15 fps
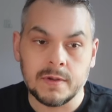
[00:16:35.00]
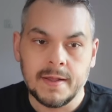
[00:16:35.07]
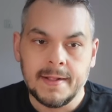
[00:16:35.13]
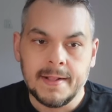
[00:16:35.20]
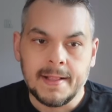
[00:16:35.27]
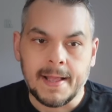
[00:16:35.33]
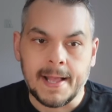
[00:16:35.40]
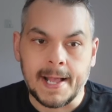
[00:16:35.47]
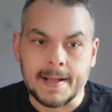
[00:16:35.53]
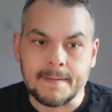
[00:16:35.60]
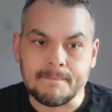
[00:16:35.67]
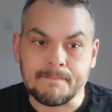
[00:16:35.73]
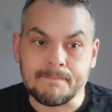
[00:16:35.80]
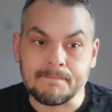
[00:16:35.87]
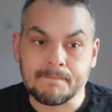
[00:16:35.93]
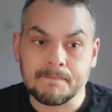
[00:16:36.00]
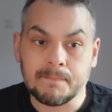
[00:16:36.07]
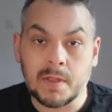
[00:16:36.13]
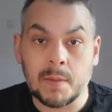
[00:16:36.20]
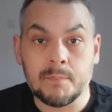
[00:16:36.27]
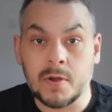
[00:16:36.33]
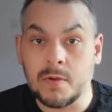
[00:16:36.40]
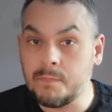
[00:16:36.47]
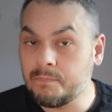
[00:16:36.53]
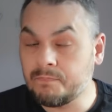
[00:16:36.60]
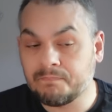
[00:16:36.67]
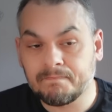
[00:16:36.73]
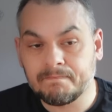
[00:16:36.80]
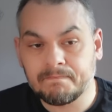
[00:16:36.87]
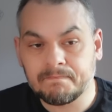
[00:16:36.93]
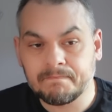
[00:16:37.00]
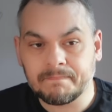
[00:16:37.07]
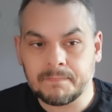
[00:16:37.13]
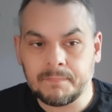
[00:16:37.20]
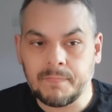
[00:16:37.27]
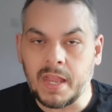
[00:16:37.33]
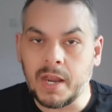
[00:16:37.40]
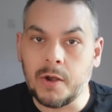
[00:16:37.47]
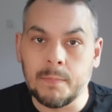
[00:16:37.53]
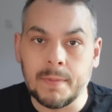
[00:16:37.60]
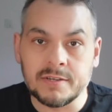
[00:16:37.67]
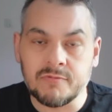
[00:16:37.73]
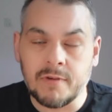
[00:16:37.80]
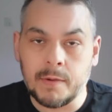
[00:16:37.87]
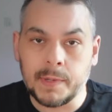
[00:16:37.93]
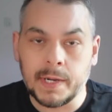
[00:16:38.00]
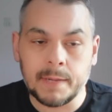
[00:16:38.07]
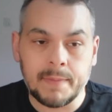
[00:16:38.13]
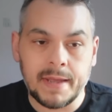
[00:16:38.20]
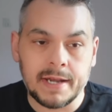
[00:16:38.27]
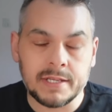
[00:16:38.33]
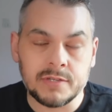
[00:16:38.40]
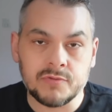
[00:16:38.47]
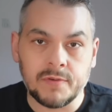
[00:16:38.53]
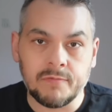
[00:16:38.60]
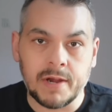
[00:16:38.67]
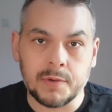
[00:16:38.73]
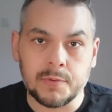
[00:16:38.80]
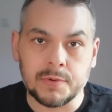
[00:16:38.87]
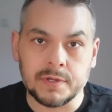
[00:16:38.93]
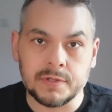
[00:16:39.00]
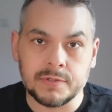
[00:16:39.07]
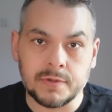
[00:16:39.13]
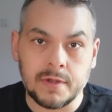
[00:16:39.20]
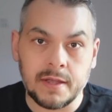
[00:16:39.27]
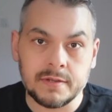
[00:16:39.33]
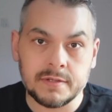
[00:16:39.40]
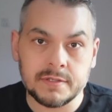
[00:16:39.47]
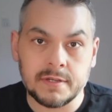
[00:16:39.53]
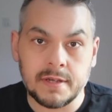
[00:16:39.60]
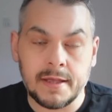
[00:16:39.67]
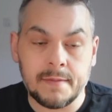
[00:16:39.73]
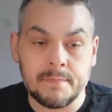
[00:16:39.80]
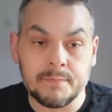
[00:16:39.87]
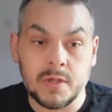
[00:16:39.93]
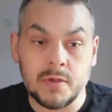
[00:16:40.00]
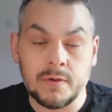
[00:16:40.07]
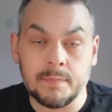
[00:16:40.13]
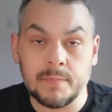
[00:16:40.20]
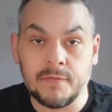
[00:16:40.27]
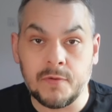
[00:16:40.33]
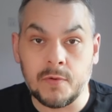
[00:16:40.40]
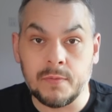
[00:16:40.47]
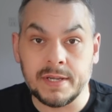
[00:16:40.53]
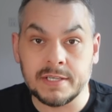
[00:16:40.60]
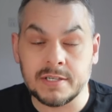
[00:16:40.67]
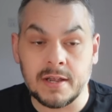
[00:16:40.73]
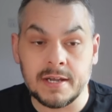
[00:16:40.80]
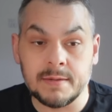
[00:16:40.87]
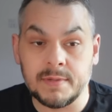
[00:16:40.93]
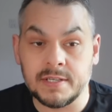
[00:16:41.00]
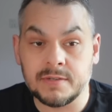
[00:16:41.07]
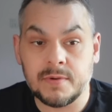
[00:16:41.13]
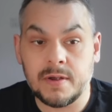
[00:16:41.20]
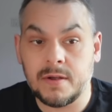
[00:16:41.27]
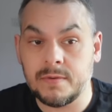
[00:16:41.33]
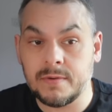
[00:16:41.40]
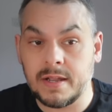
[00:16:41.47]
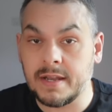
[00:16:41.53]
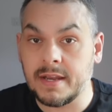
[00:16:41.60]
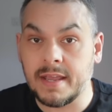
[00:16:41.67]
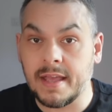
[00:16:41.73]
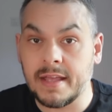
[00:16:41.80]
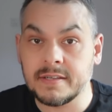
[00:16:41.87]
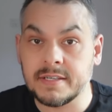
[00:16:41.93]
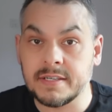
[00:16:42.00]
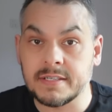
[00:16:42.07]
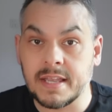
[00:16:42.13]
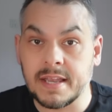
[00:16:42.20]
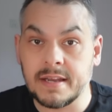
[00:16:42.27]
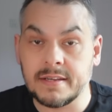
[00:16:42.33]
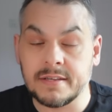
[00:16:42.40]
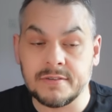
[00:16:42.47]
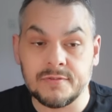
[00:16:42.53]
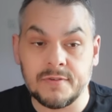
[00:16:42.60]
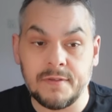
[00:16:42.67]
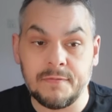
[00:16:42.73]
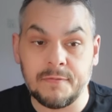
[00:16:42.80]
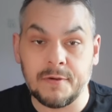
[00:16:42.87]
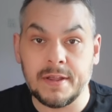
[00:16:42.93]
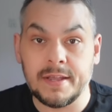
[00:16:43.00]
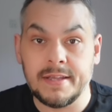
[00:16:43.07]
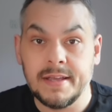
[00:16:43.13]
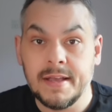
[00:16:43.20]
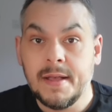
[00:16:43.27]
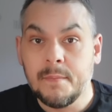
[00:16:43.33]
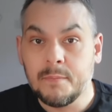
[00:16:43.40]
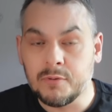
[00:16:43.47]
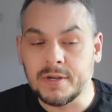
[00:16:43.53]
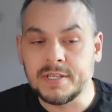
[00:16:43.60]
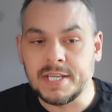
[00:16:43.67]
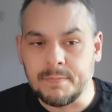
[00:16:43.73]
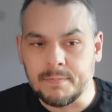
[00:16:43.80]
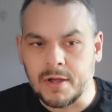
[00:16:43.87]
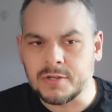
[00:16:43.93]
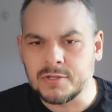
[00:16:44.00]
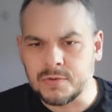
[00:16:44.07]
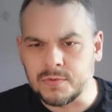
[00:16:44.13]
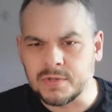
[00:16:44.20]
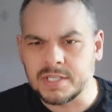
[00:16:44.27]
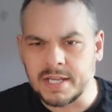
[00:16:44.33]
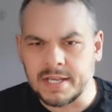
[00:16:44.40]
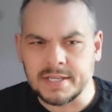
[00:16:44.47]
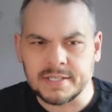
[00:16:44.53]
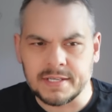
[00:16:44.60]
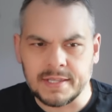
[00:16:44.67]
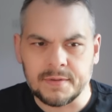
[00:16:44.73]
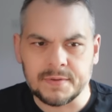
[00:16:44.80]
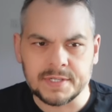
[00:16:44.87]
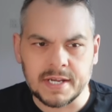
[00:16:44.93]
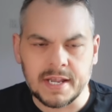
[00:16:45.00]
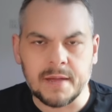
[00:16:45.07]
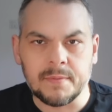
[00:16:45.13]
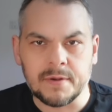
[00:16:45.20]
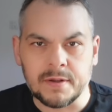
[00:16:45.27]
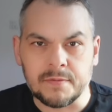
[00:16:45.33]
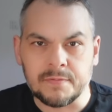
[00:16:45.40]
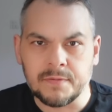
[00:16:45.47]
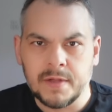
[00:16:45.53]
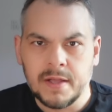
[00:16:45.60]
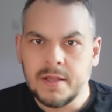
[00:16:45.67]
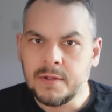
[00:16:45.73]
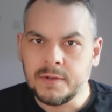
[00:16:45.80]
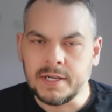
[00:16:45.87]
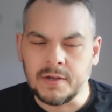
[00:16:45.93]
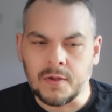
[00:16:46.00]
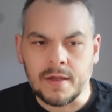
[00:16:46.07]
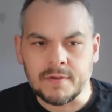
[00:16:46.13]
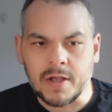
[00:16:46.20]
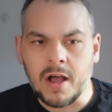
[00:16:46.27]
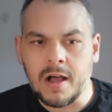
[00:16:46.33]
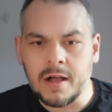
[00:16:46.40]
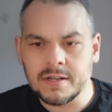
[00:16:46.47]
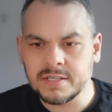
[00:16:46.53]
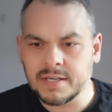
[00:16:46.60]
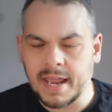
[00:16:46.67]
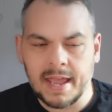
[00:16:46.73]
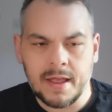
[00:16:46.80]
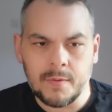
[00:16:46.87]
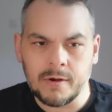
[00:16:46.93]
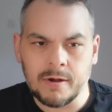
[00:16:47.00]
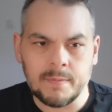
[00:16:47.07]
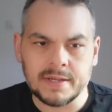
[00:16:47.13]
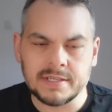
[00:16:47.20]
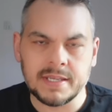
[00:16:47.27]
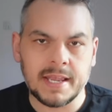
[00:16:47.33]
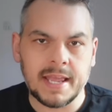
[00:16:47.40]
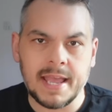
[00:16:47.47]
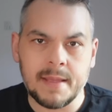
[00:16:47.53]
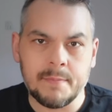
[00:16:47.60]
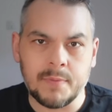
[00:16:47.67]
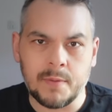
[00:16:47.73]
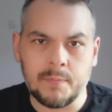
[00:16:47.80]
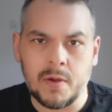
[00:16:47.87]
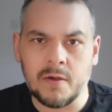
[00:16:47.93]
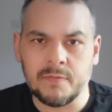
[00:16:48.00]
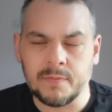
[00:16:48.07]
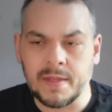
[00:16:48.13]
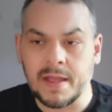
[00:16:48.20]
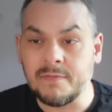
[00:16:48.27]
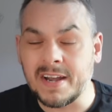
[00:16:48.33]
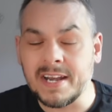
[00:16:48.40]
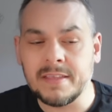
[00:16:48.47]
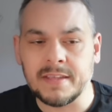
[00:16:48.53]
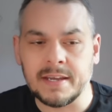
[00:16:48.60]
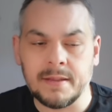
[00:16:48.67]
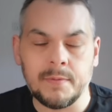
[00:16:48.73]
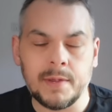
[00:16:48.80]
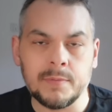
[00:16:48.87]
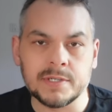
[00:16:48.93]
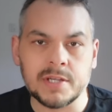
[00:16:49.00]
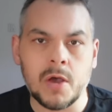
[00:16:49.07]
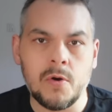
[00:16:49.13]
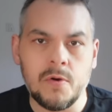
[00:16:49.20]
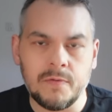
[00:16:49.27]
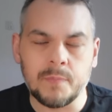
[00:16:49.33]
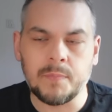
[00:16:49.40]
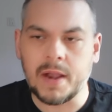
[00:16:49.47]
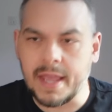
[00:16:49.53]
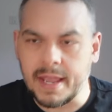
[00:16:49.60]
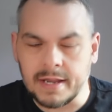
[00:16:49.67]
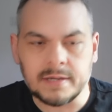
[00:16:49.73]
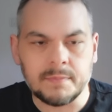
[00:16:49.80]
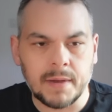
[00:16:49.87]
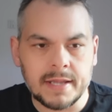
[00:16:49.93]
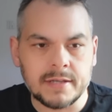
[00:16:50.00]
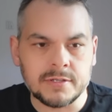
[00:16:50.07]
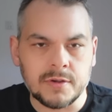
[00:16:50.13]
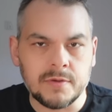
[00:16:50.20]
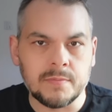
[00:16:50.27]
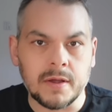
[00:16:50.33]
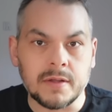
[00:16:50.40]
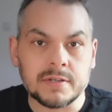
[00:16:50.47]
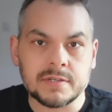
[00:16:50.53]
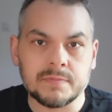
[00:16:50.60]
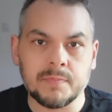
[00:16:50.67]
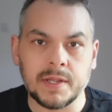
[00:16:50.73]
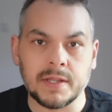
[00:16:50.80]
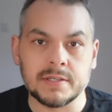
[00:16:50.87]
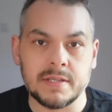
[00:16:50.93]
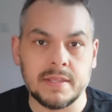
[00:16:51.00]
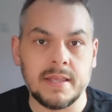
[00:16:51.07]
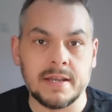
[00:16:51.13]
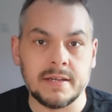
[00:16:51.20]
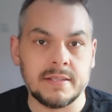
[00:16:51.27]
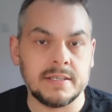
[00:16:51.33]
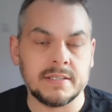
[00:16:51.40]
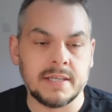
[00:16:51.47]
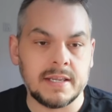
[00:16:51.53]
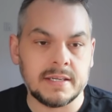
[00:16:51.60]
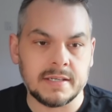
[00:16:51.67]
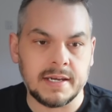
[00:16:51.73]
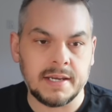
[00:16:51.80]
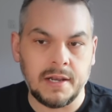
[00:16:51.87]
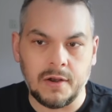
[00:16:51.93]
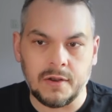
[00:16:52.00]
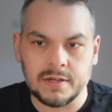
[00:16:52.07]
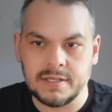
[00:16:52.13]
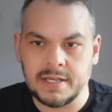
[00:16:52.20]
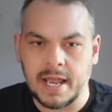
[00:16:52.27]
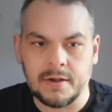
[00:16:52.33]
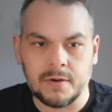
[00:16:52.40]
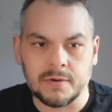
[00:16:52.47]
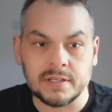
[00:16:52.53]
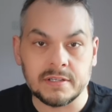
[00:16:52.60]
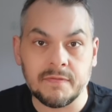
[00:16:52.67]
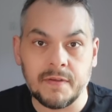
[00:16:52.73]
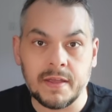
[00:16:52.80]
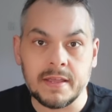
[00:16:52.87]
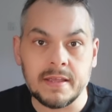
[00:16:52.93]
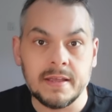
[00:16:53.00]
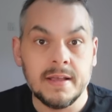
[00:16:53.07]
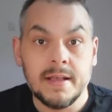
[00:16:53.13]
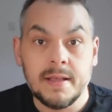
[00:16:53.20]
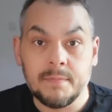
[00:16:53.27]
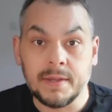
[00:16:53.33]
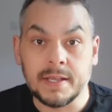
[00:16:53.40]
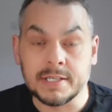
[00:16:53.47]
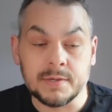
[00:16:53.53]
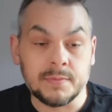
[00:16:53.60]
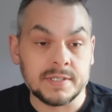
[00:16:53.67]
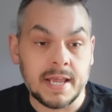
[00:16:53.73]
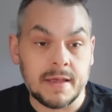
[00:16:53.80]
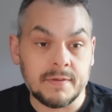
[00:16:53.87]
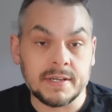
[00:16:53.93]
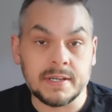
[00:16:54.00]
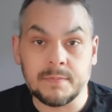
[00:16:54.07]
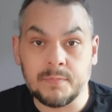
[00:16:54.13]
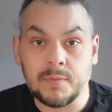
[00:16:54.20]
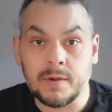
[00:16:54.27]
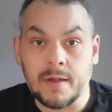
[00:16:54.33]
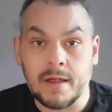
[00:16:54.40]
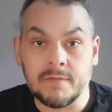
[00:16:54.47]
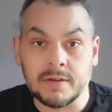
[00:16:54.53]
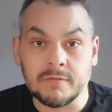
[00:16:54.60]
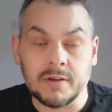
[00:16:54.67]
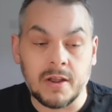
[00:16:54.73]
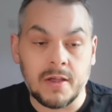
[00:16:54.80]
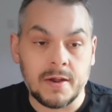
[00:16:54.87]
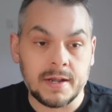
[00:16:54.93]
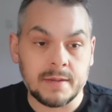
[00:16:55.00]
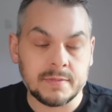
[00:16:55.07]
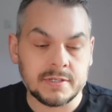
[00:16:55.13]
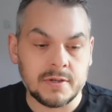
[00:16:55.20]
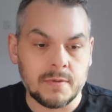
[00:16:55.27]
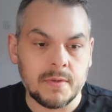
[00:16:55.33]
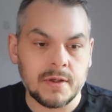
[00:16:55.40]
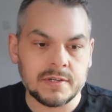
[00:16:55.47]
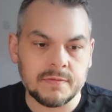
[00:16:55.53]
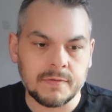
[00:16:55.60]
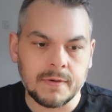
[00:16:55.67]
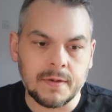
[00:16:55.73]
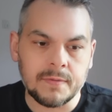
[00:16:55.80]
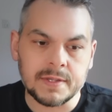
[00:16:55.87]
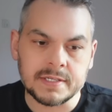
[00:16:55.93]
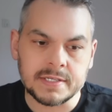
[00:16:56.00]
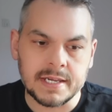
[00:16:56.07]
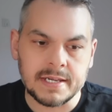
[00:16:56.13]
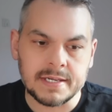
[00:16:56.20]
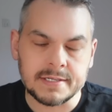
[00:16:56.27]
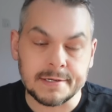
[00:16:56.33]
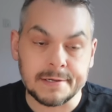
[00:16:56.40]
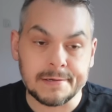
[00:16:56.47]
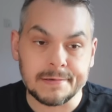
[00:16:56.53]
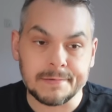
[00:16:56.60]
But you know, Mazraoui had a bad injury record at Munich before we signed him as well, and he actually stayed injury-free pretty much all season. There was a couple of, did not have a heart scare where he missed a game, but apart from that, if anything, he was overplayed. He played too much because at the end of the season, he looked dead on his feet because we were having to rely on him so much throughout the seasons.